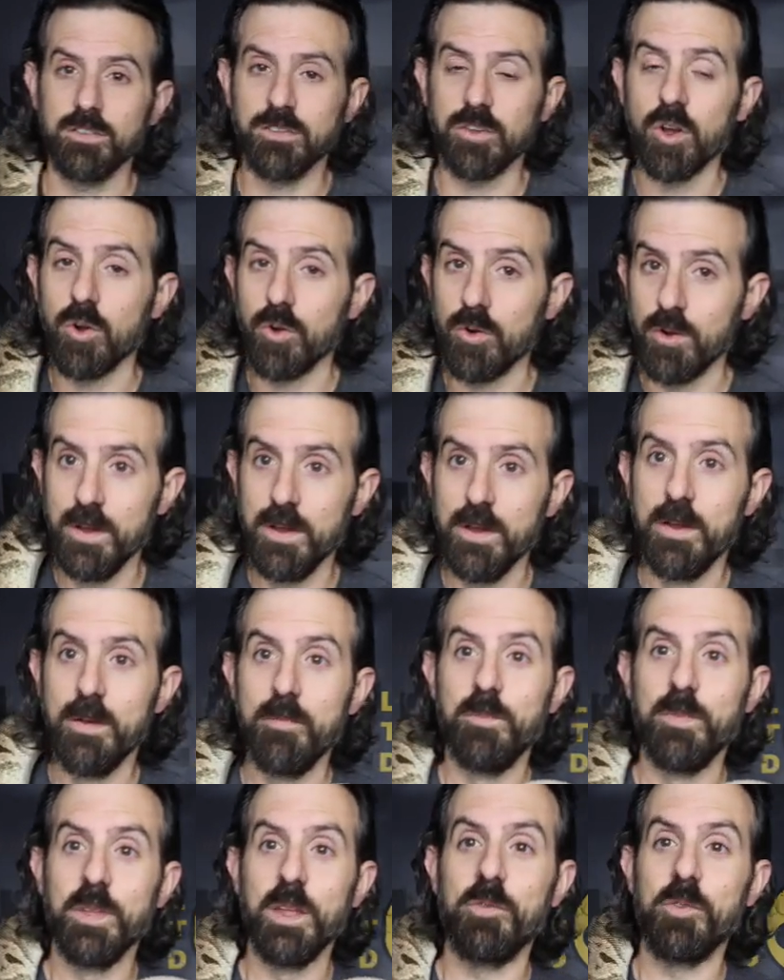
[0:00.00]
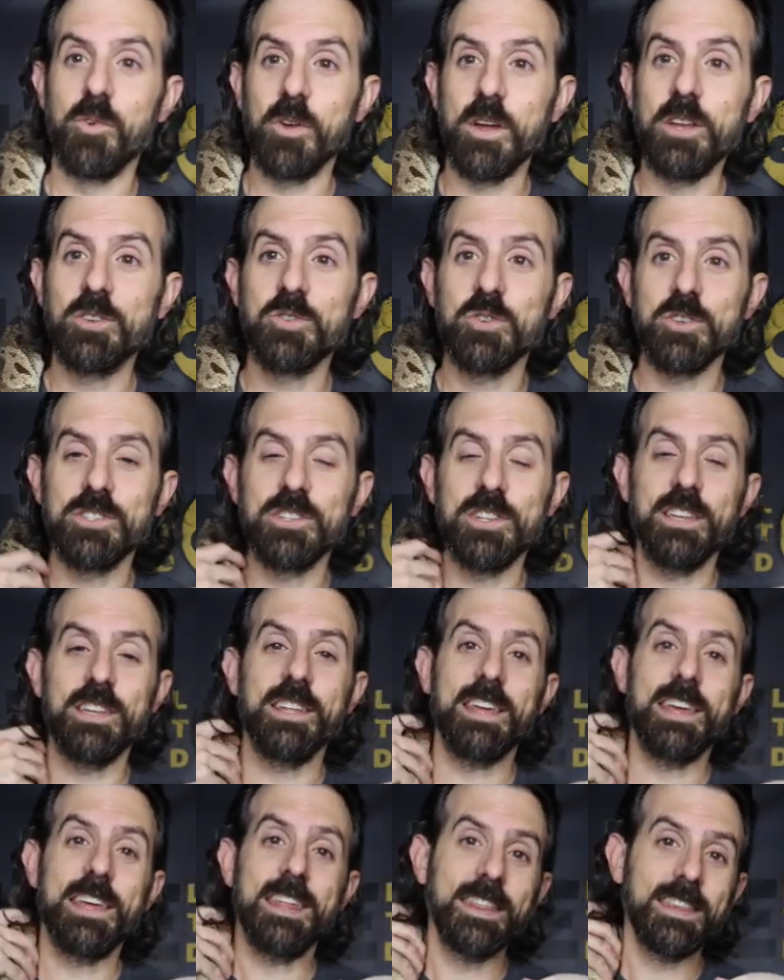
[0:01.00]
So if you're
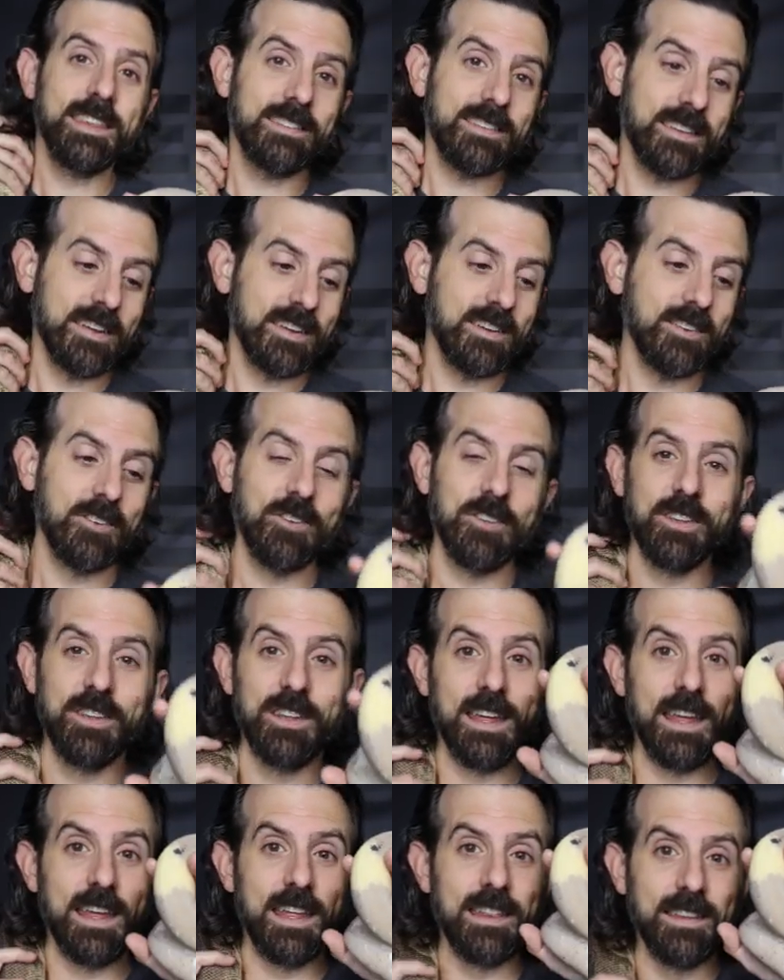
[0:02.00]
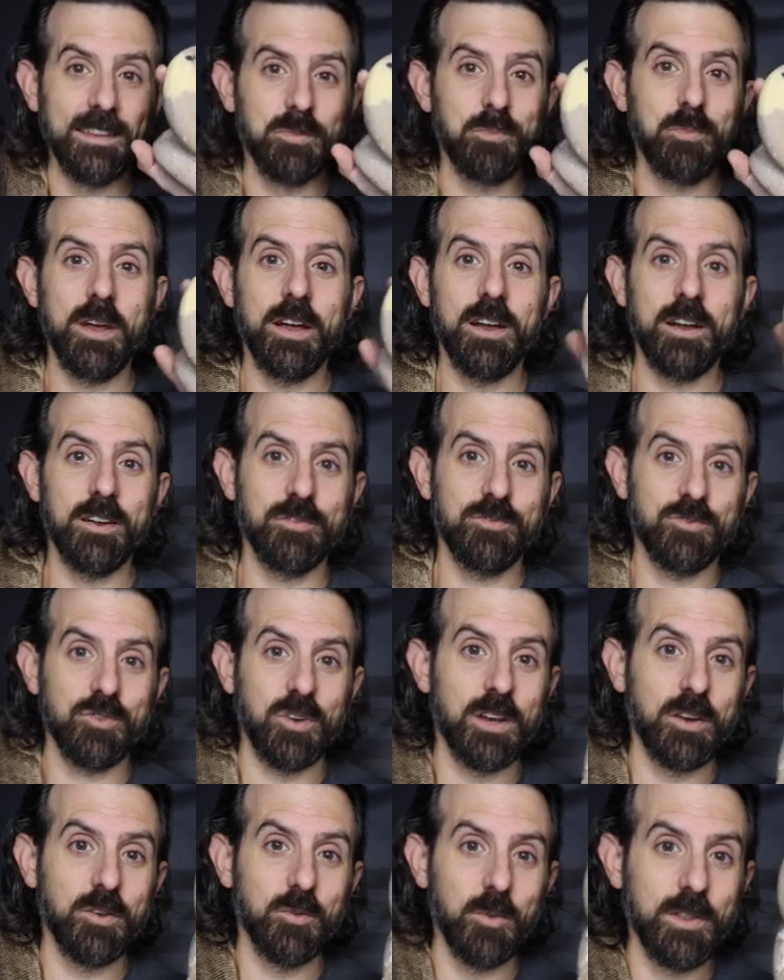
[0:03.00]
interested in this deal, in this pair,
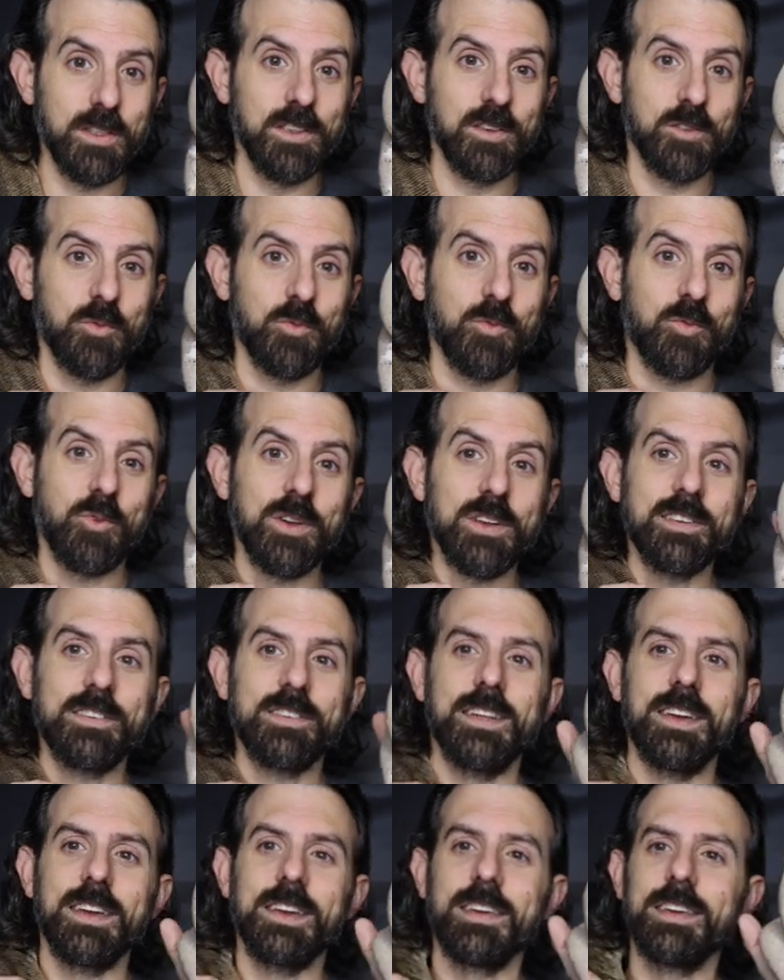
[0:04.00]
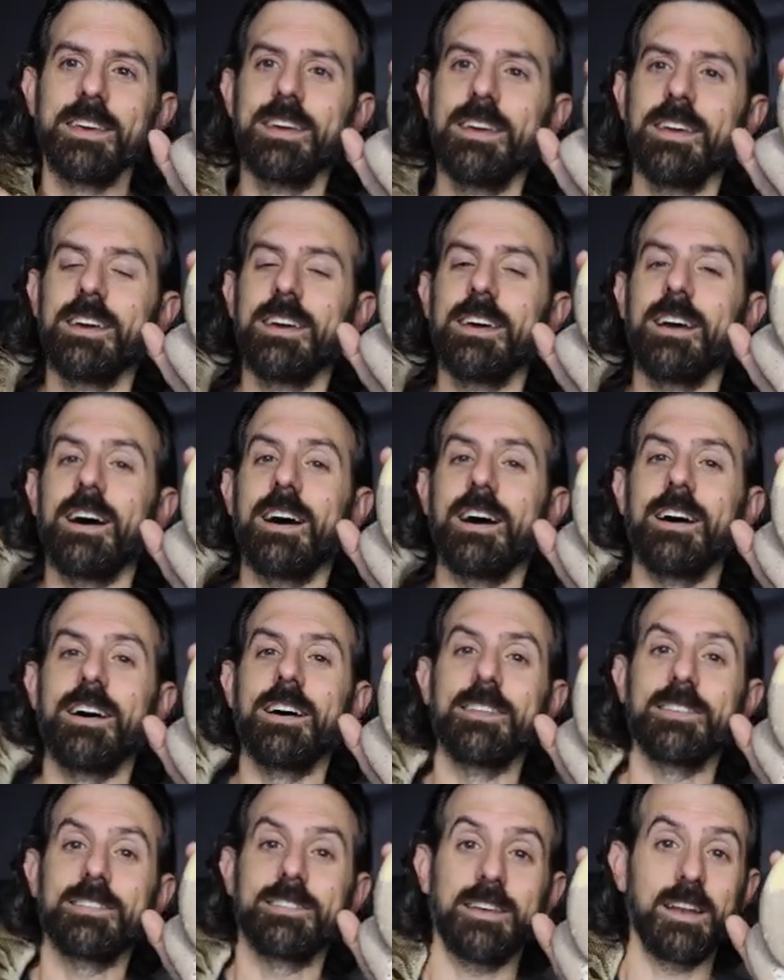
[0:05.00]
trying to win this free snake,
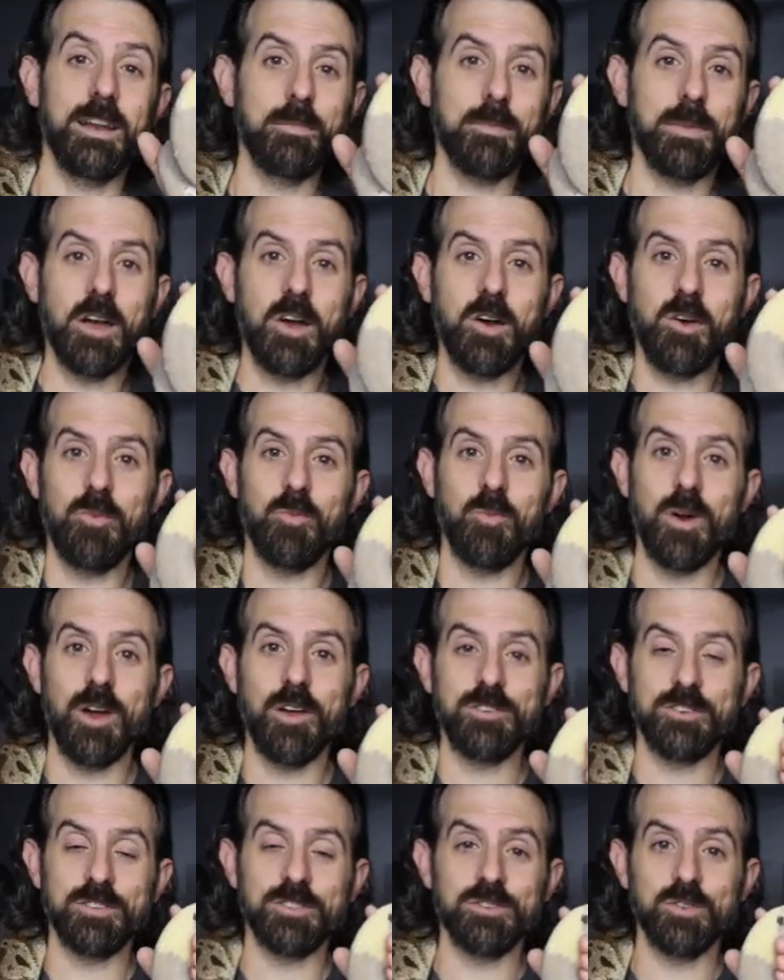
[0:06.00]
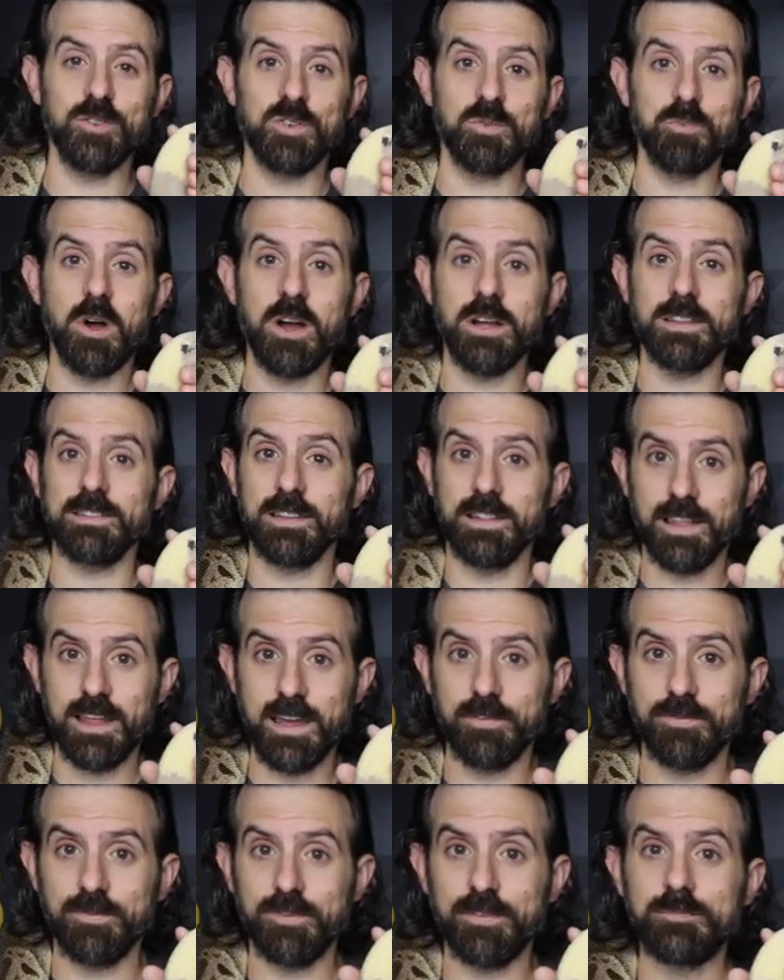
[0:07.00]
sign up now while there's still spots
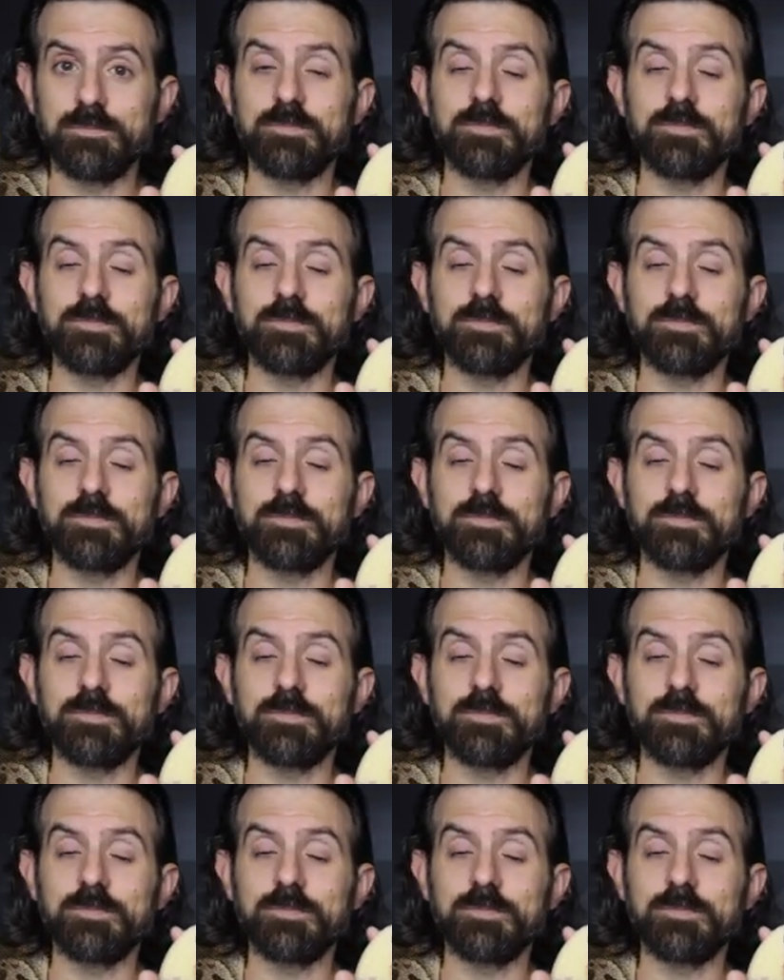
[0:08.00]
left.